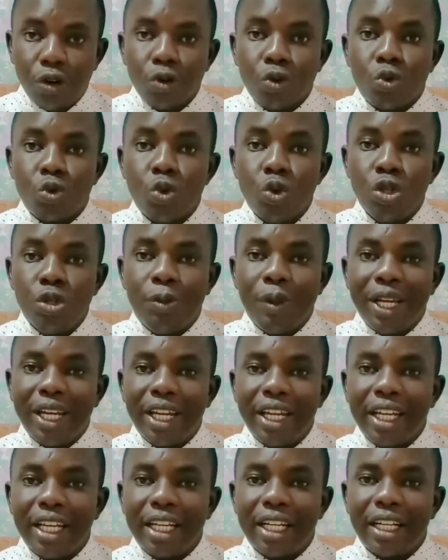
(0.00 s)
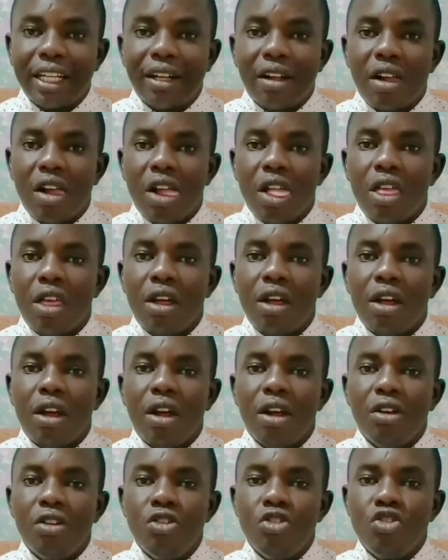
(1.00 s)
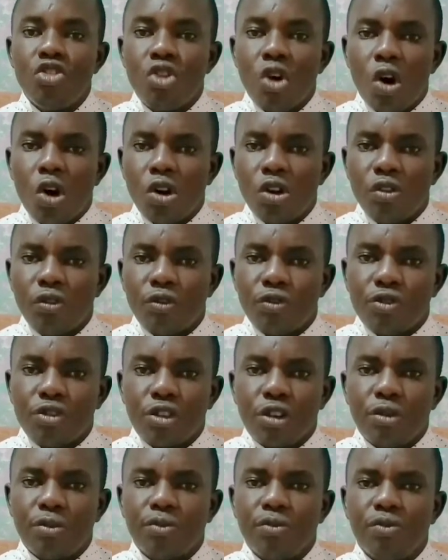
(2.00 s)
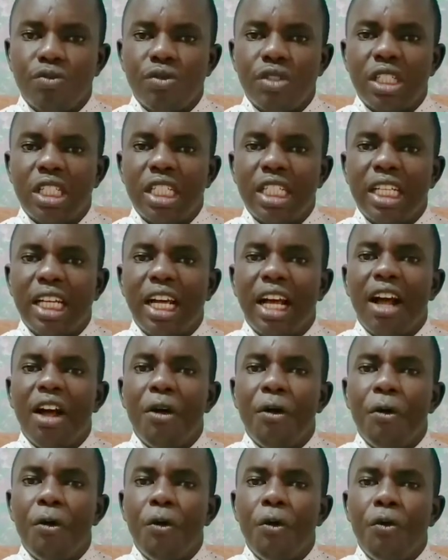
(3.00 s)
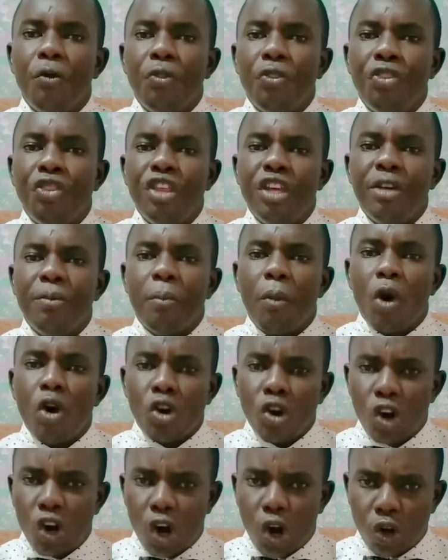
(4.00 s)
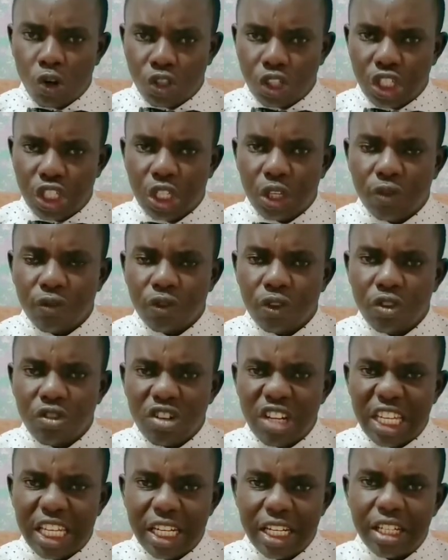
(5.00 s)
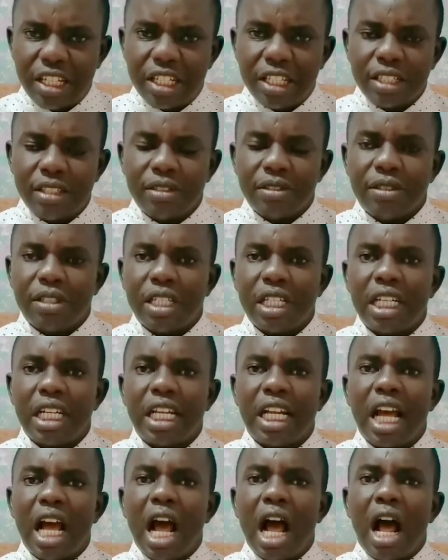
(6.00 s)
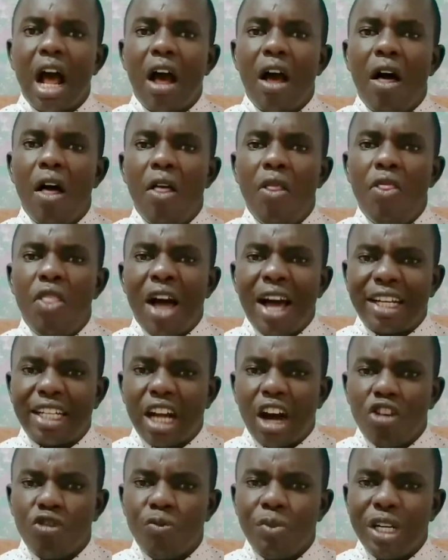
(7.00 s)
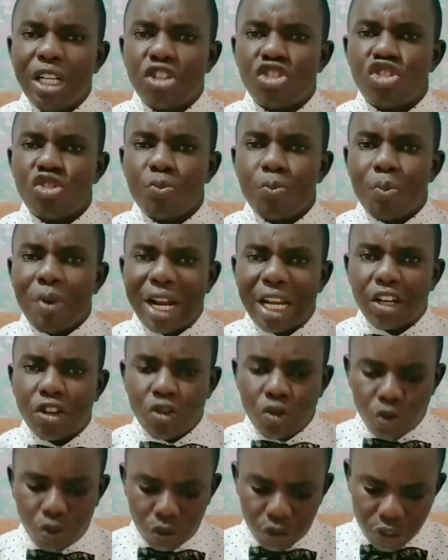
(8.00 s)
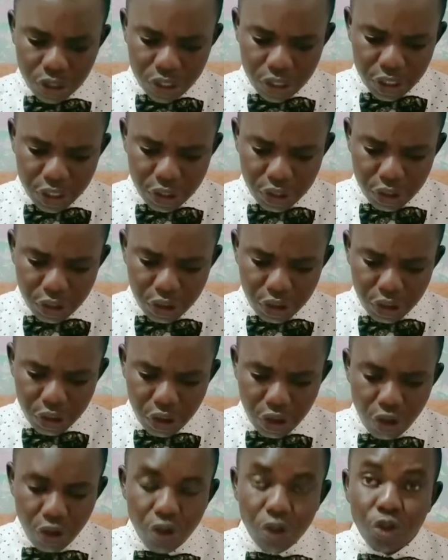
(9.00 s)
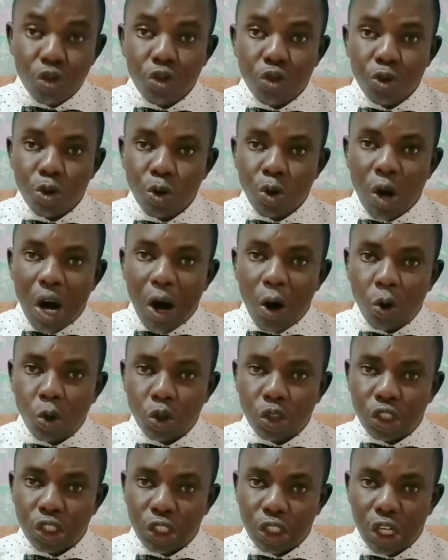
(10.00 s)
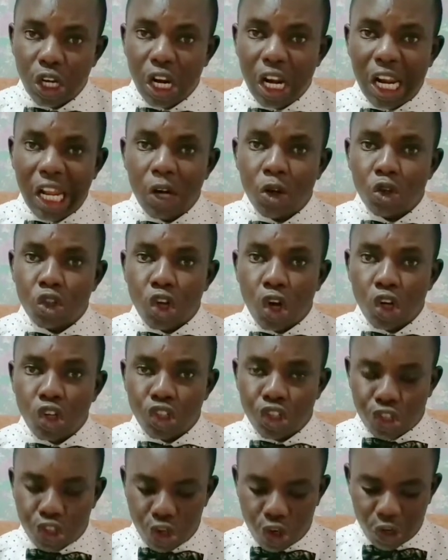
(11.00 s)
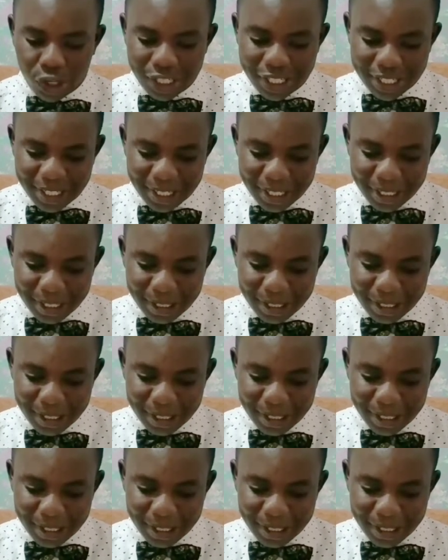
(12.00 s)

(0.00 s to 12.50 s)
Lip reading: could be drawn from the monologues of greed that have been sprinkled throughout Leo Tolstoy's